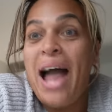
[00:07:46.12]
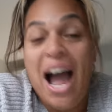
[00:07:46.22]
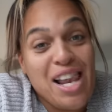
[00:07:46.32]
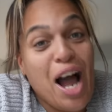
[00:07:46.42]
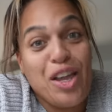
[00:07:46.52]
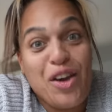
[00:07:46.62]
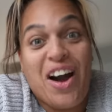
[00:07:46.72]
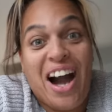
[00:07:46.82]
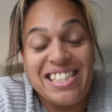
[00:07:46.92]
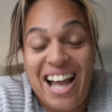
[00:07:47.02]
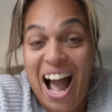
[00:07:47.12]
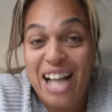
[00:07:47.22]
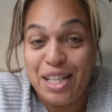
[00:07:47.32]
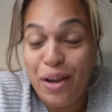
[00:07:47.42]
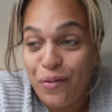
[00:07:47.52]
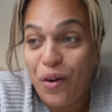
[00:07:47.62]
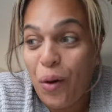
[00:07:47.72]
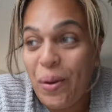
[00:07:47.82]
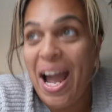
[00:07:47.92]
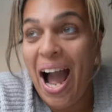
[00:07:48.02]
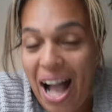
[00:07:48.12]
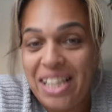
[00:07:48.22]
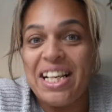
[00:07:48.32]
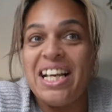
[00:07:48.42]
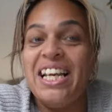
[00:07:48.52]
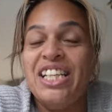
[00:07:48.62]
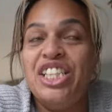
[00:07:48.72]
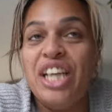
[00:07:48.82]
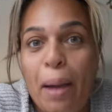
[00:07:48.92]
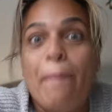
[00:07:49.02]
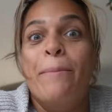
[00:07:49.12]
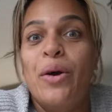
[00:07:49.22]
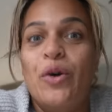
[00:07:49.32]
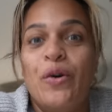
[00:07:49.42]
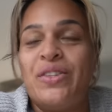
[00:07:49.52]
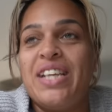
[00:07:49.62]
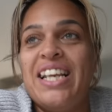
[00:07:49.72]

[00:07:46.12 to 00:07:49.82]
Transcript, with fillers: A lot of you guys actually thought we actually legit moved.